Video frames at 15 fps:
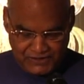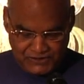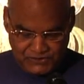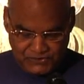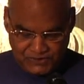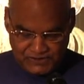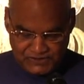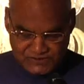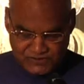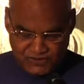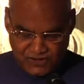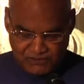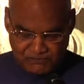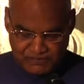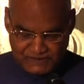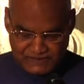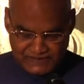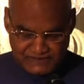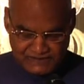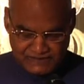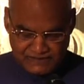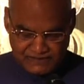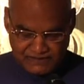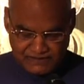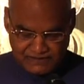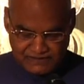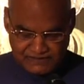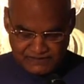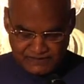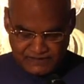Your strong presence here
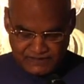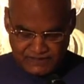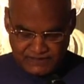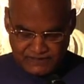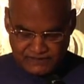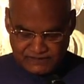is indeed